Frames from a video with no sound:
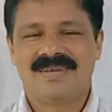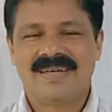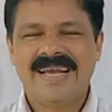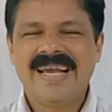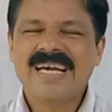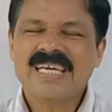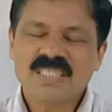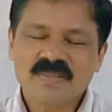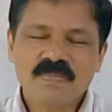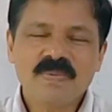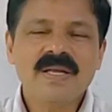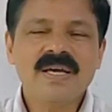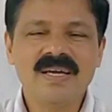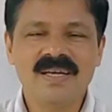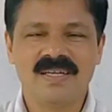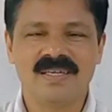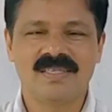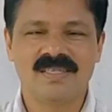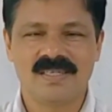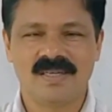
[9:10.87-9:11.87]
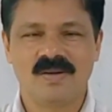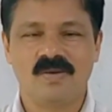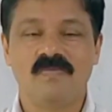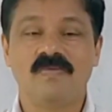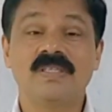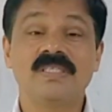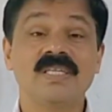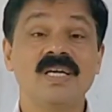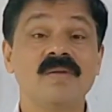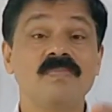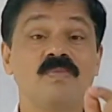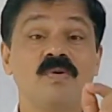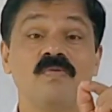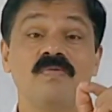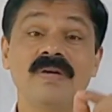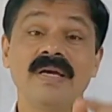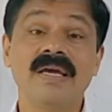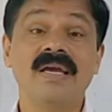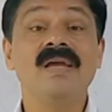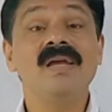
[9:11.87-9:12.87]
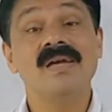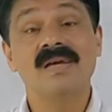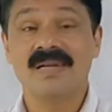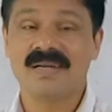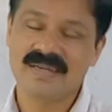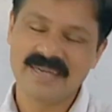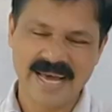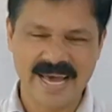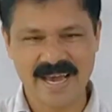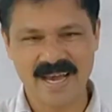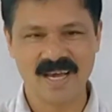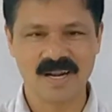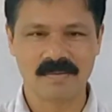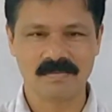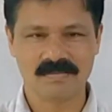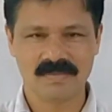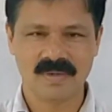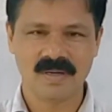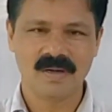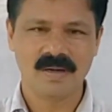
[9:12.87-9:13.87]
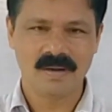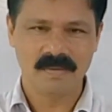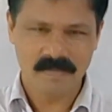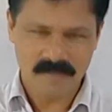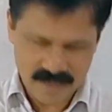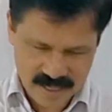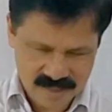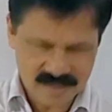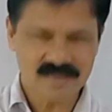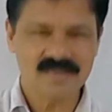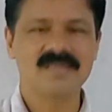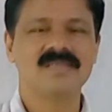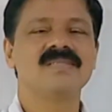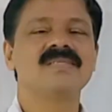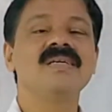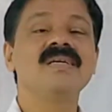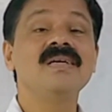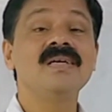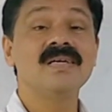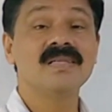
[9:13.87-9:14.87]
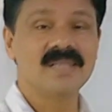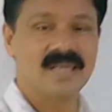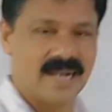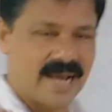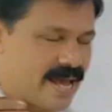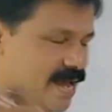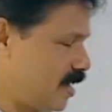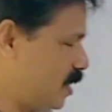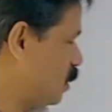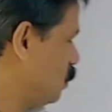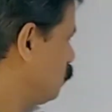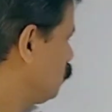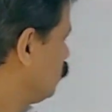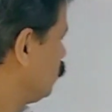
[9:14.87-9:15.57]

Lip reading: explained with the help of a diagram. Please see the diagram.